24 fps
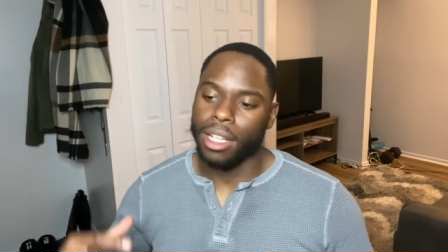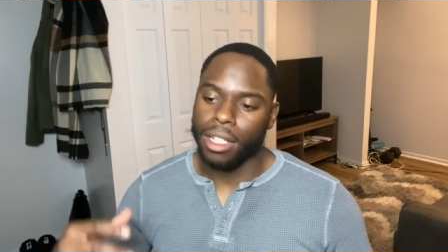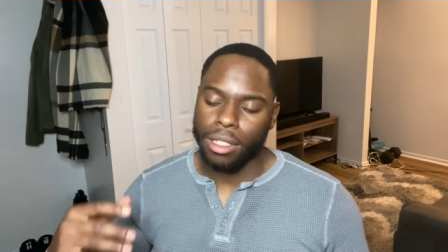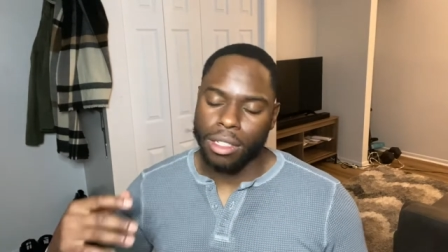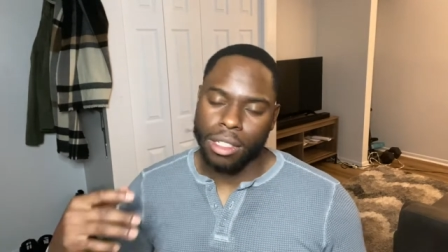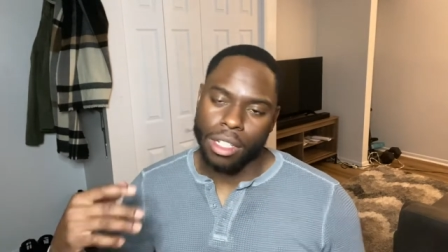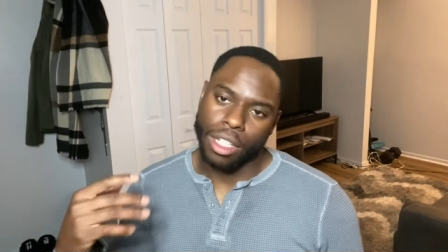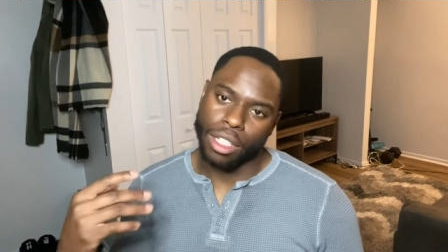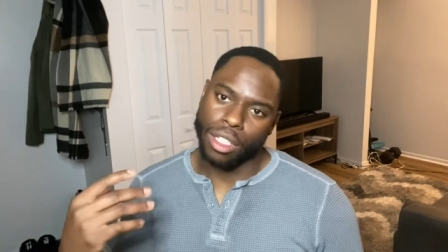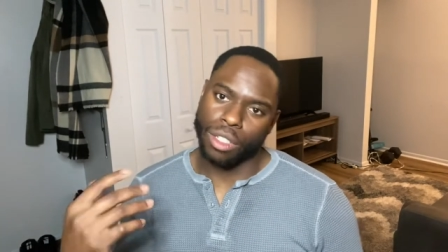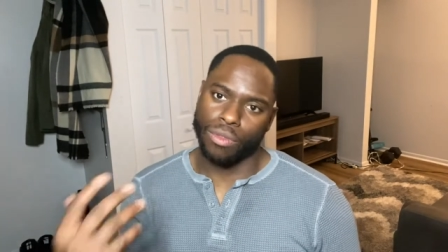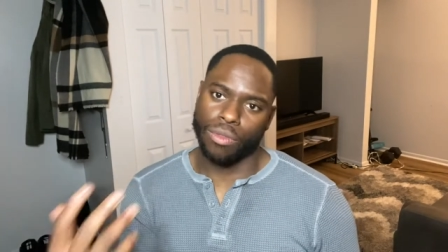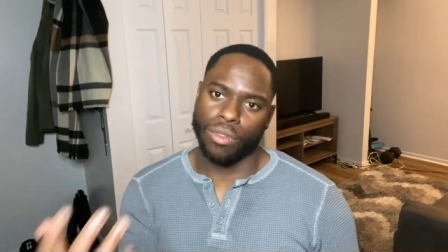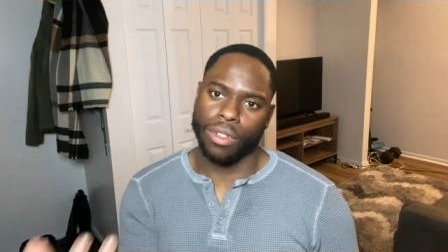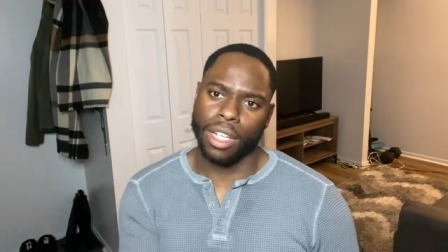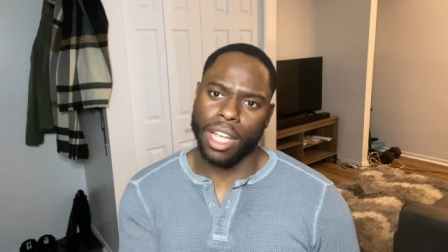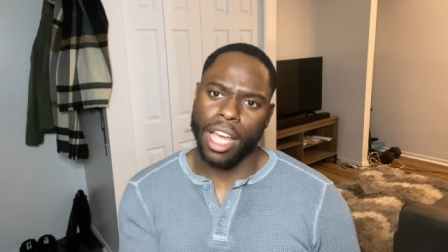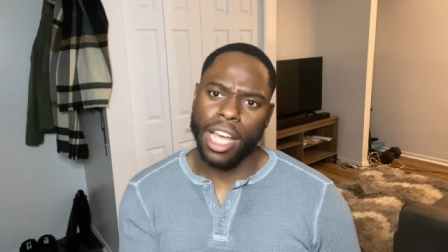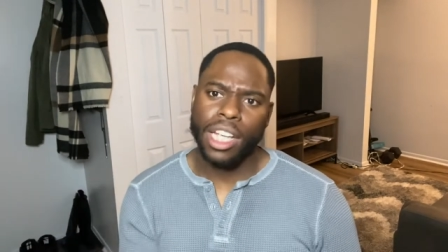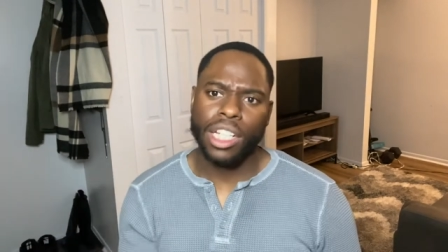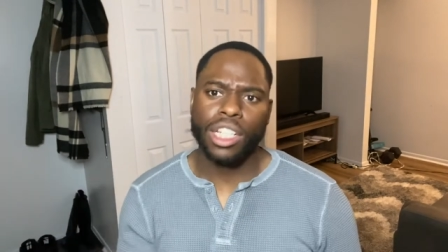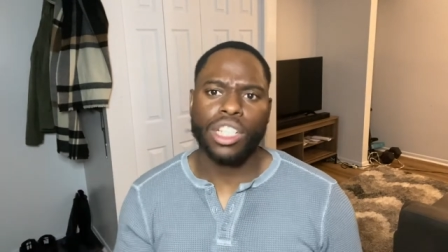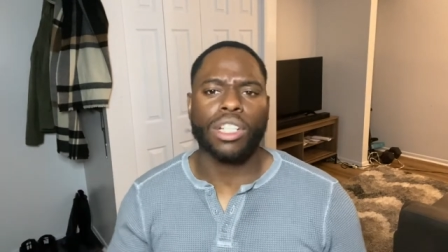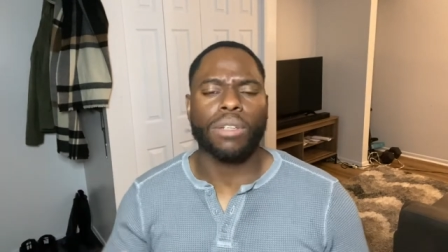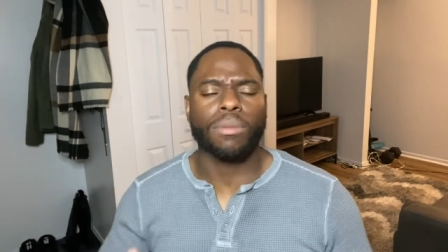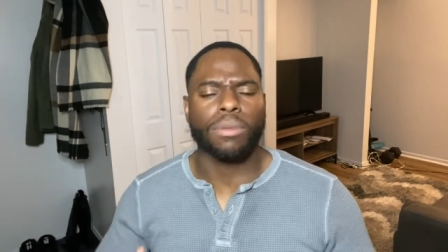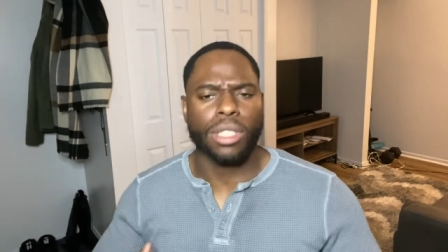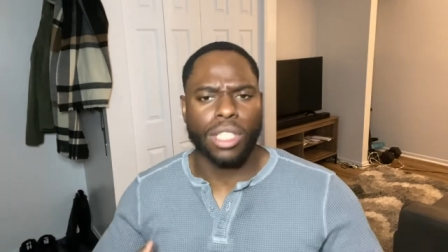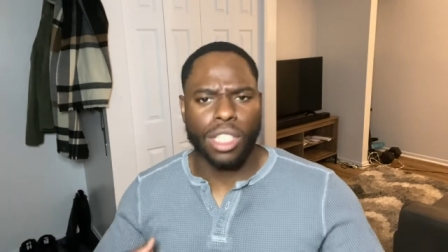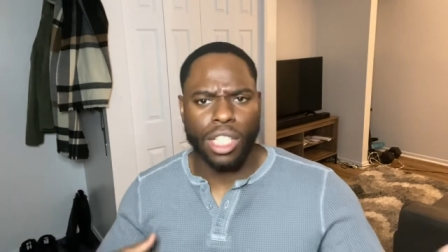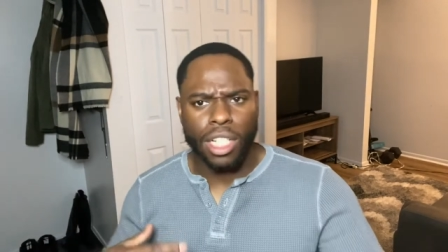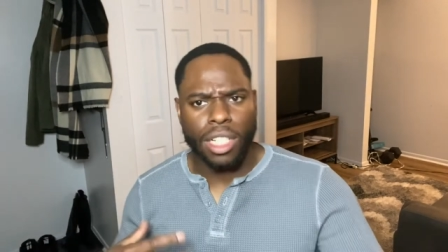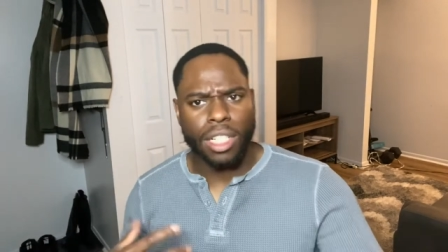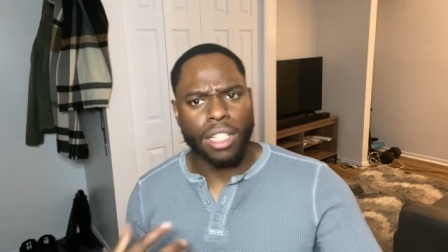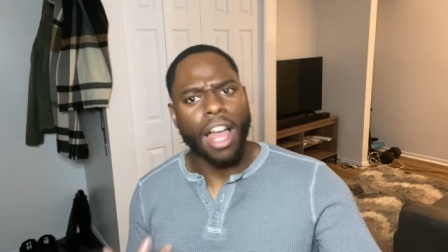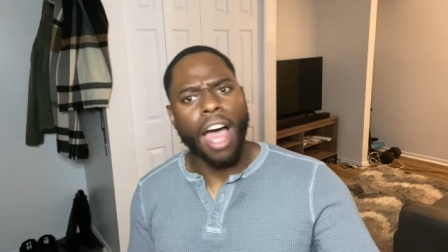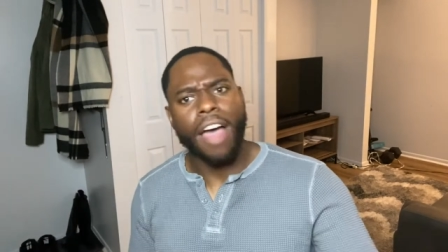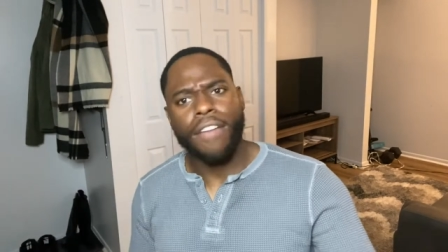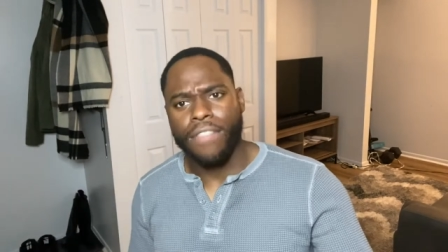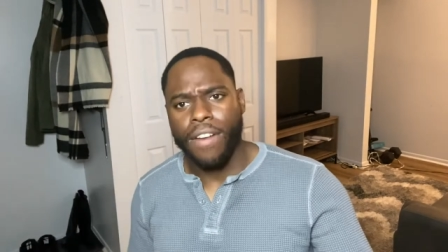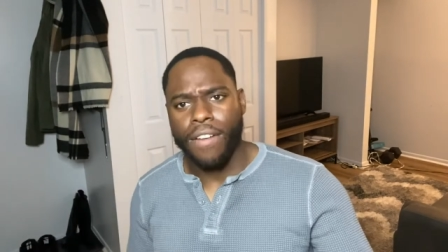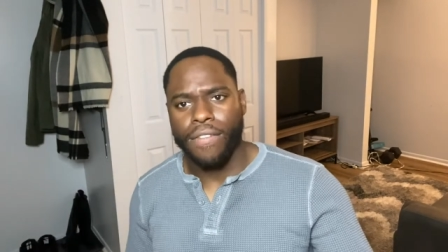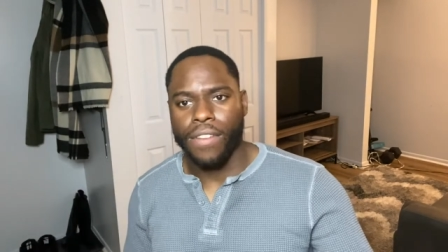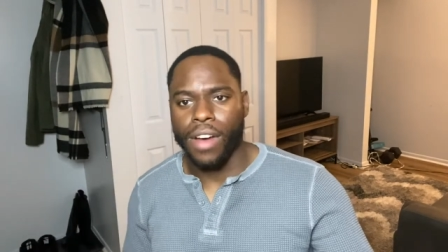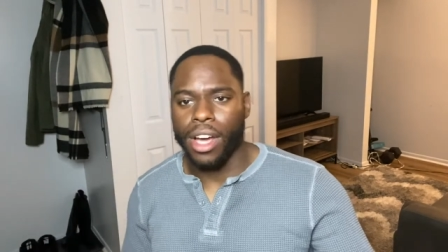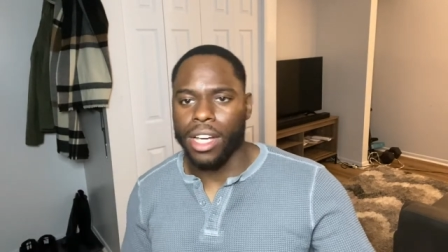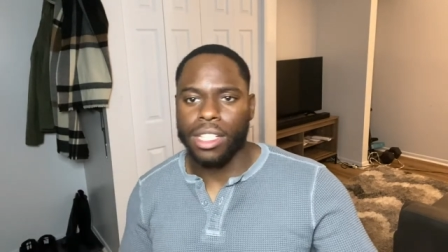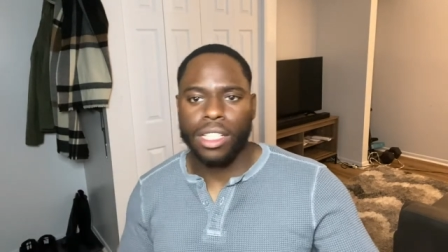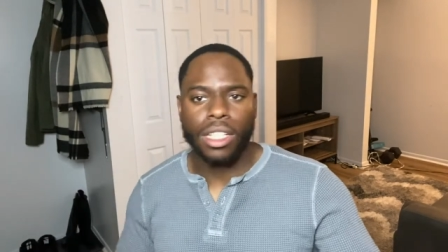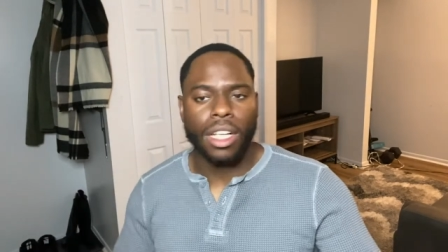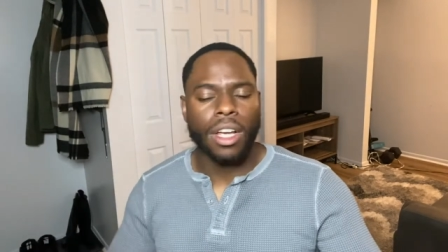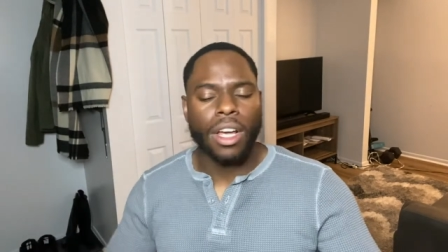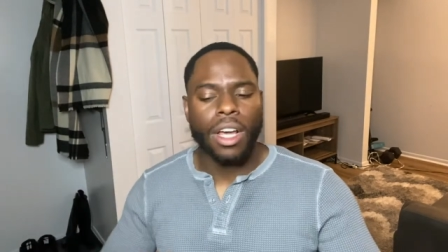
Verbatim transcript: and relationships and just life advice.